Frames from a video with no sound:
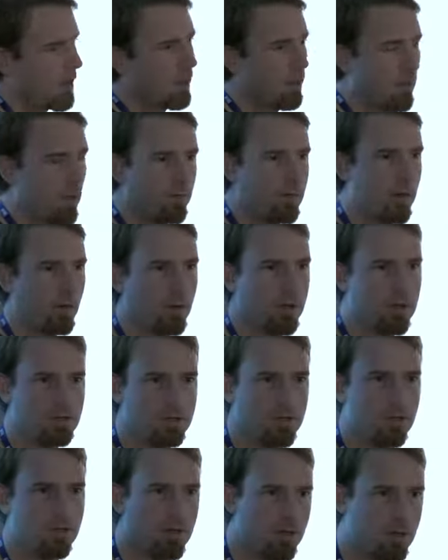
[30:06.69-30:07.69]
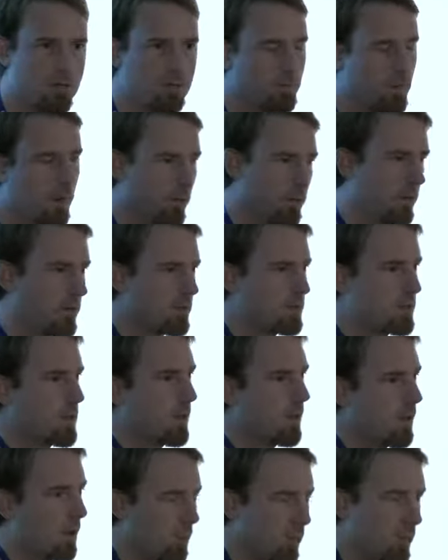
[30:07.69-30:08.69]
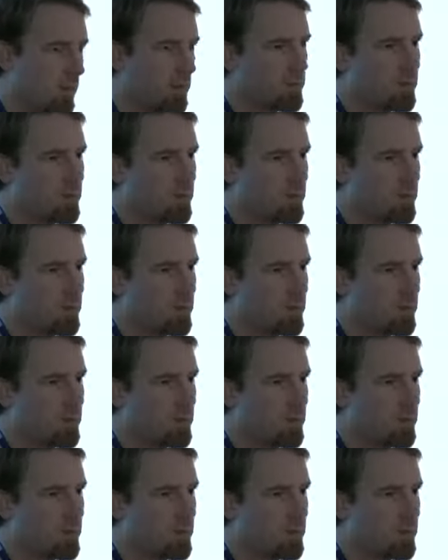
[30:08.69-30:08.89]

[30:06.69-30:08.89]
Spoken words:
I love how easy it is, but I think it's terrible.